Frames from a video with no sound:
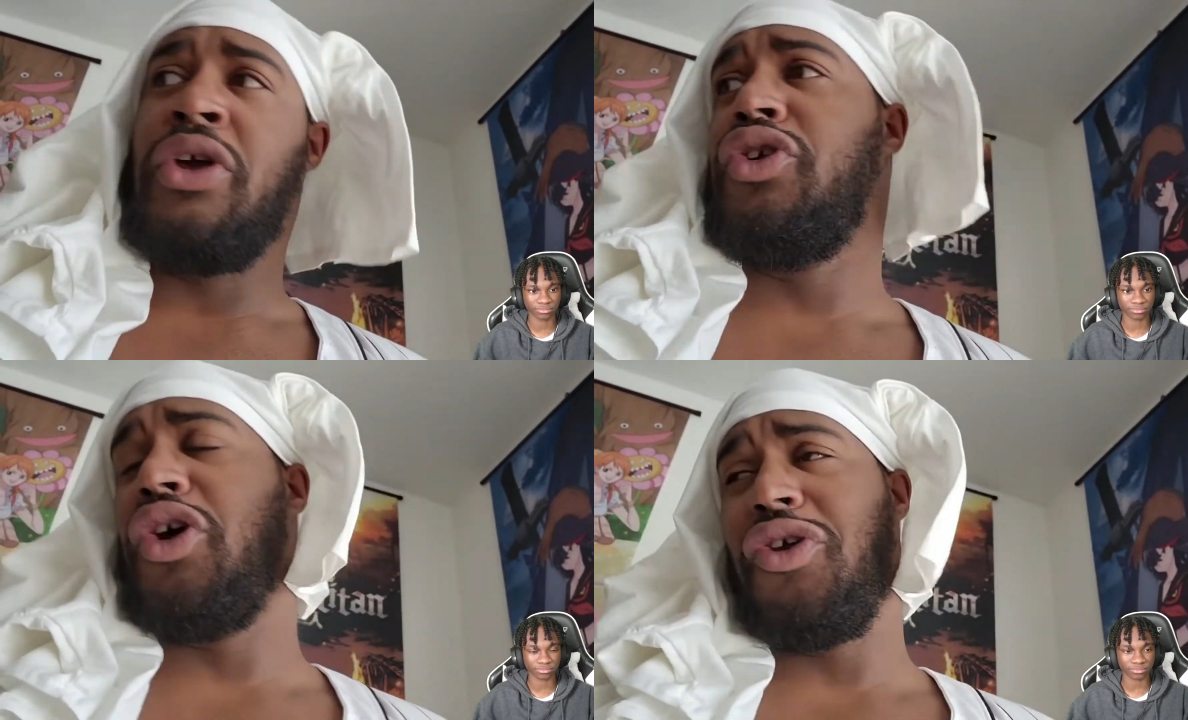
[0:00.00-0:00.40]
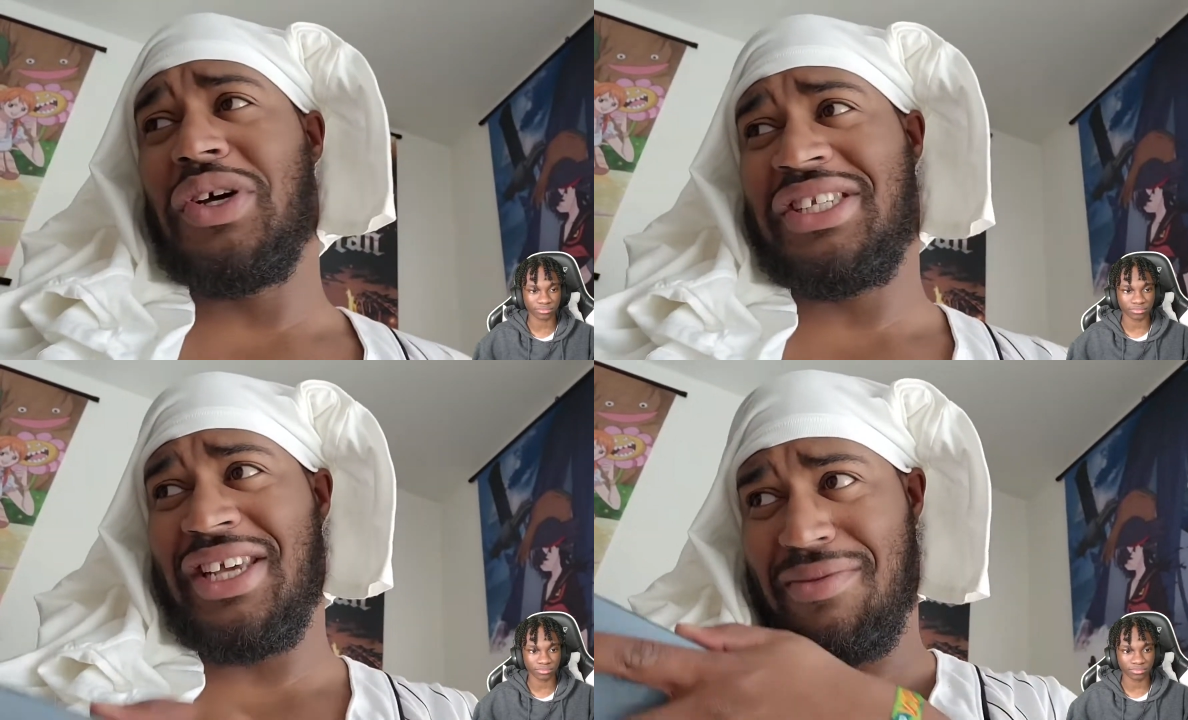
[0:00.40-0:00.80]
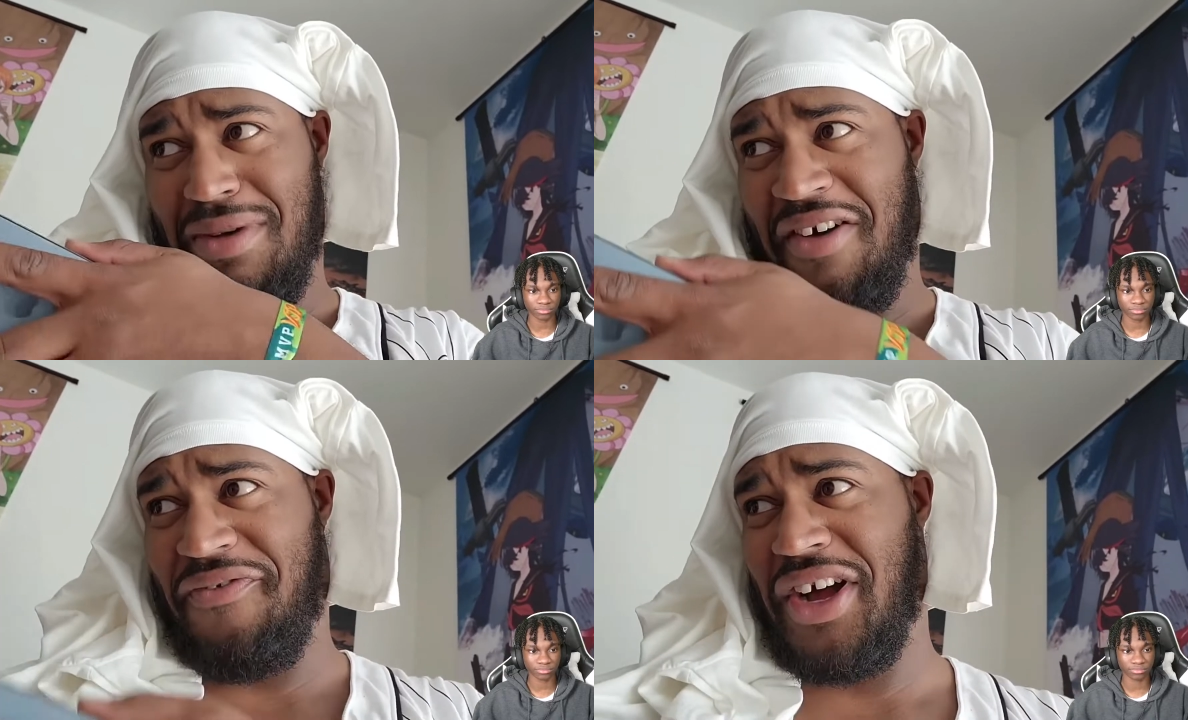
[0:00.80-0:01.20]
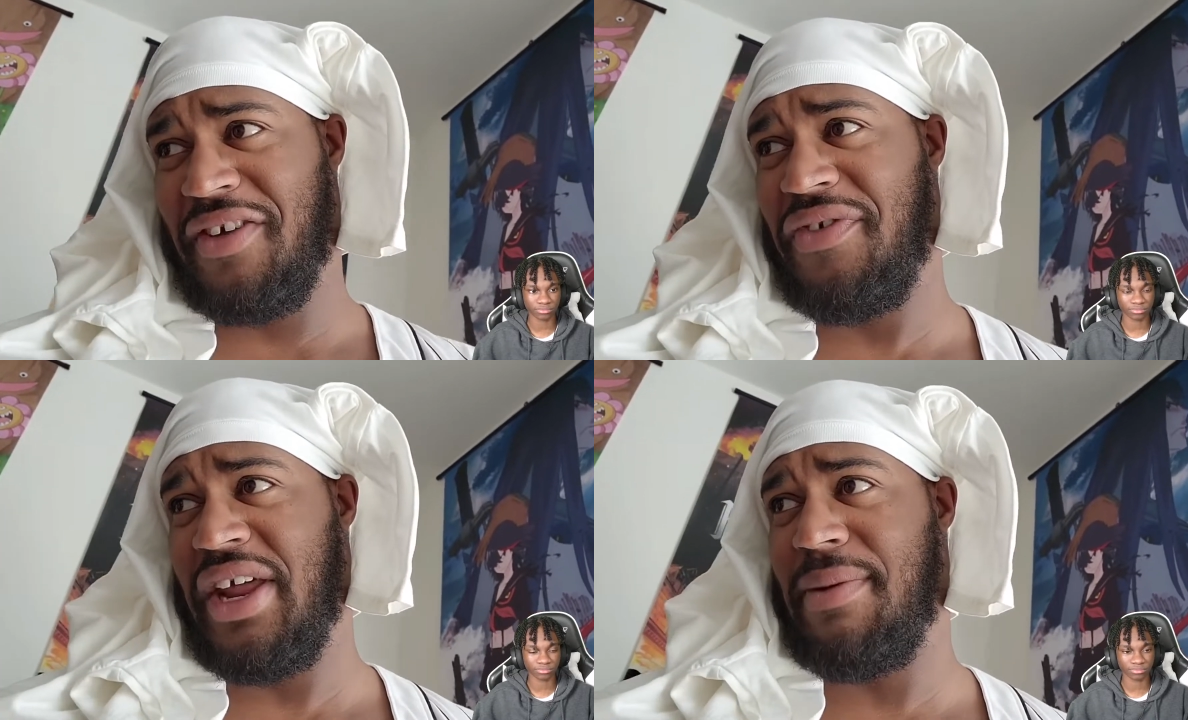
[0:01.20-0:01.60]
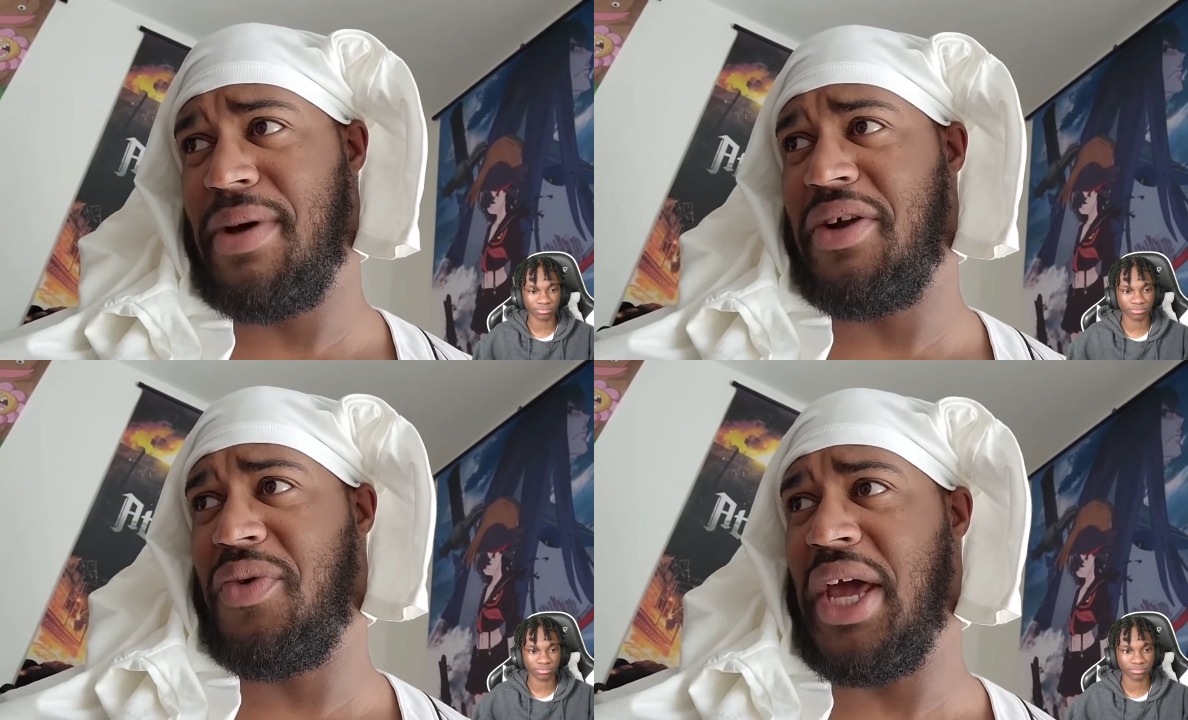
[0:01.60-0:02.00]
Speaker 1: You know, you a sick motherfucker for that,
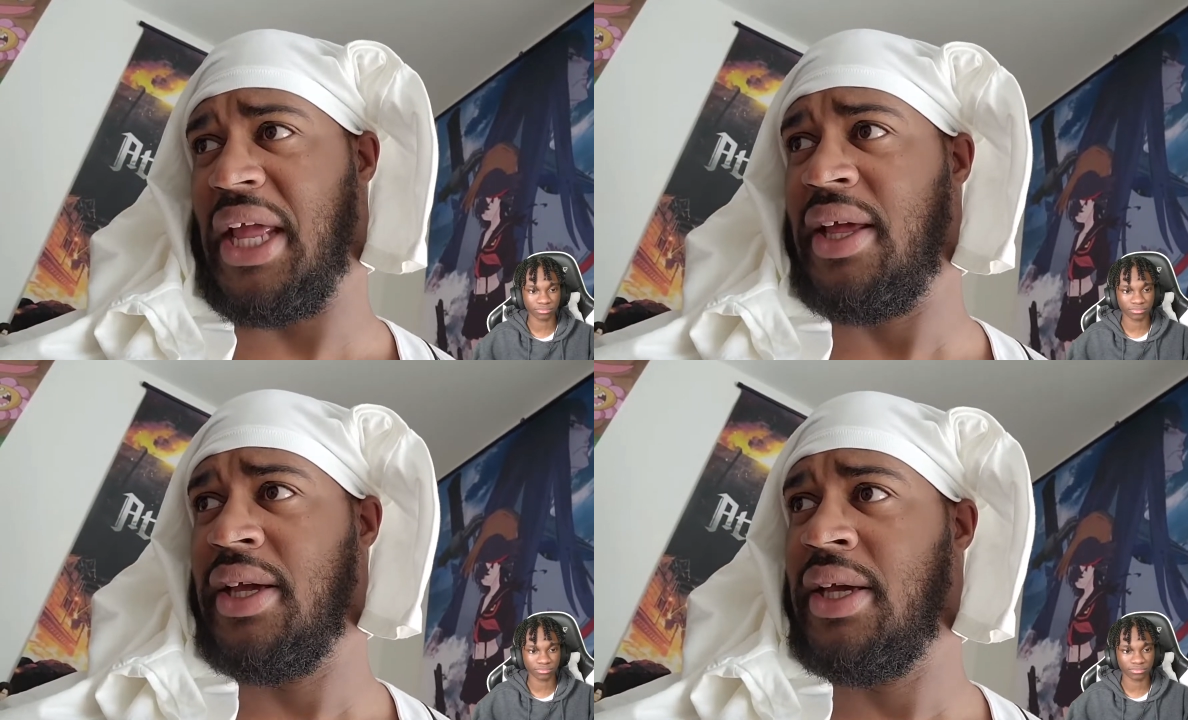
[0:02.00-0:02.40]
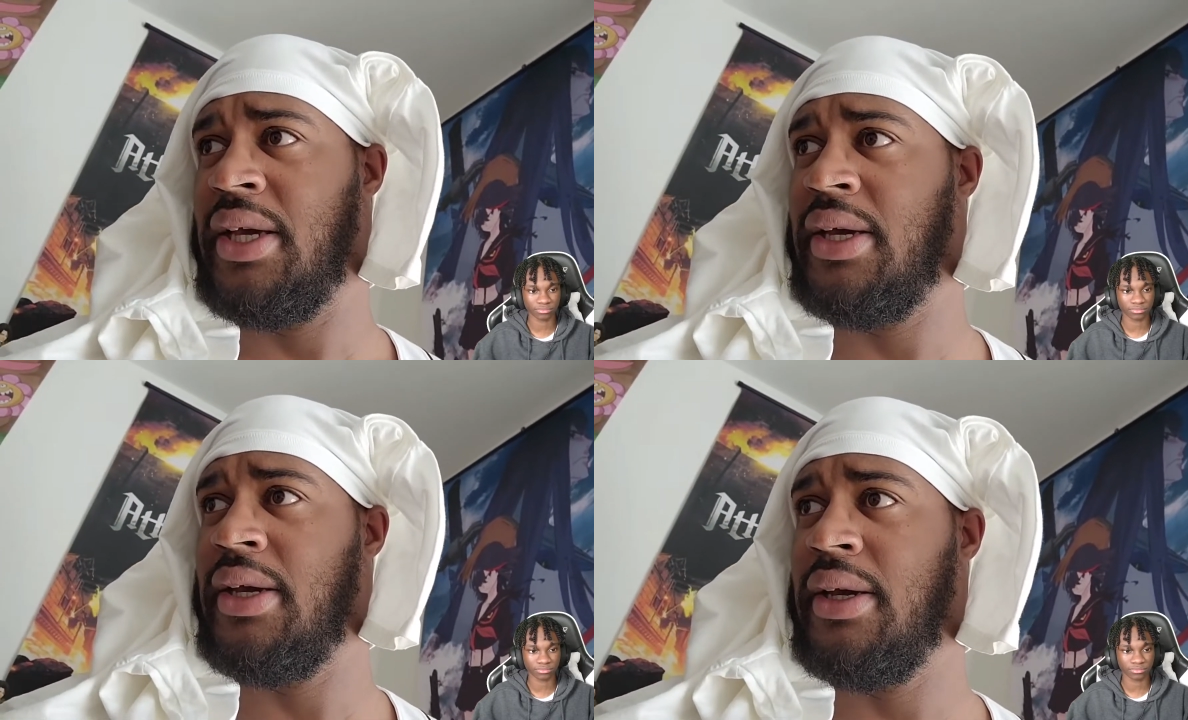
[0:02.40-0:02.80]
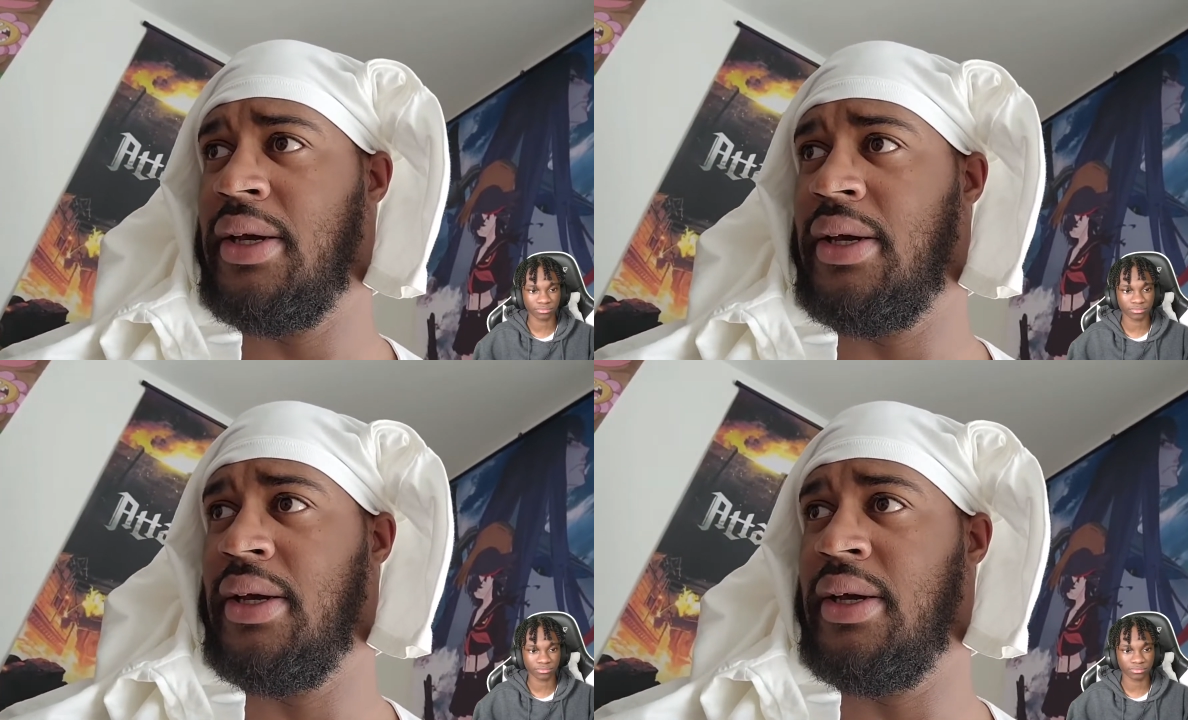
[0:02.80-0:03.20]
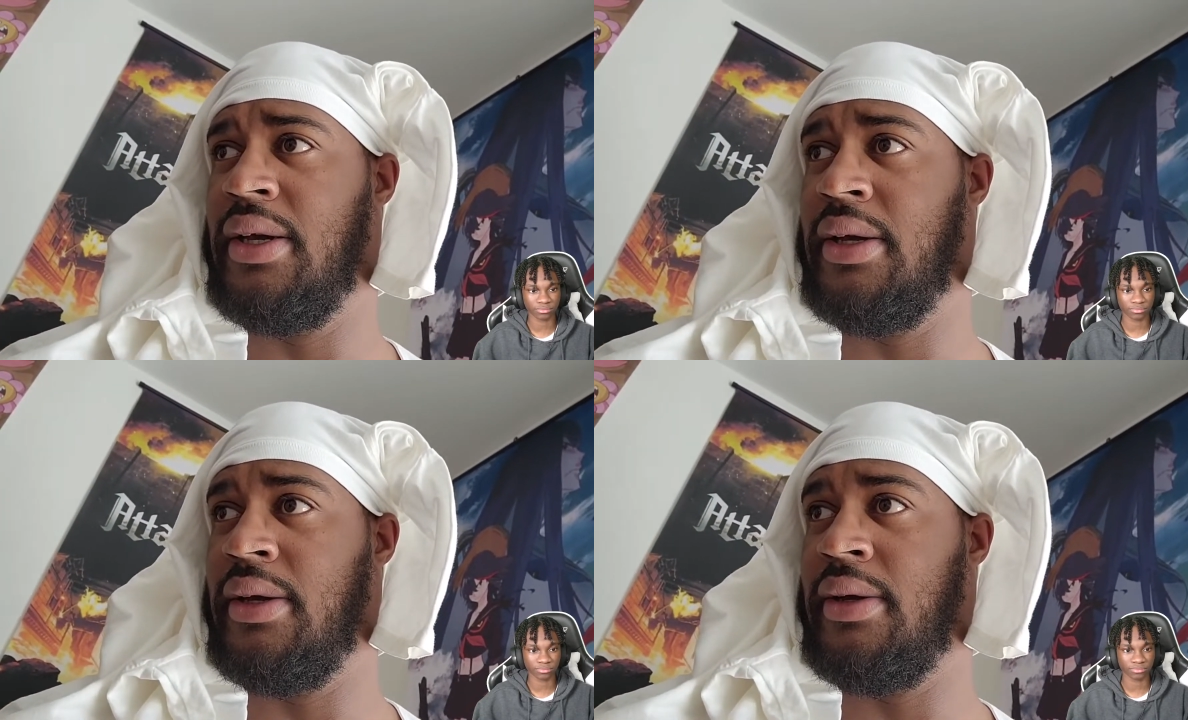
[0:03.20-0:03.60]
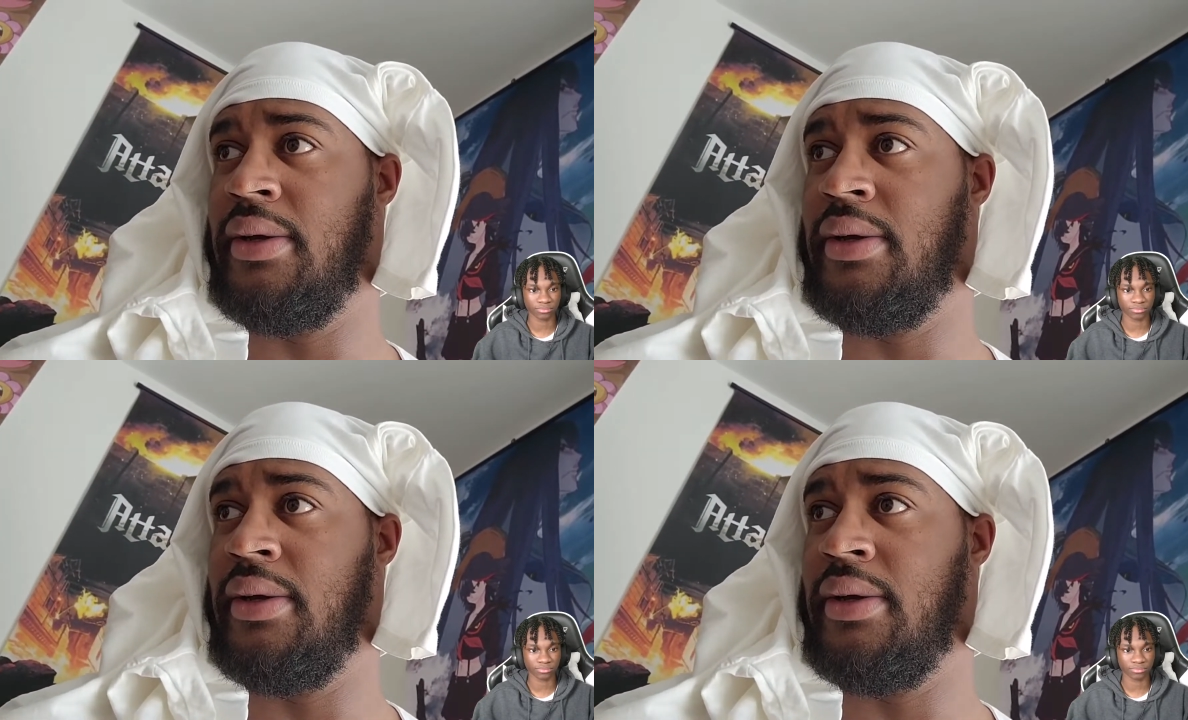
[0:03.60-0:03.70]
by the way. That was your idea.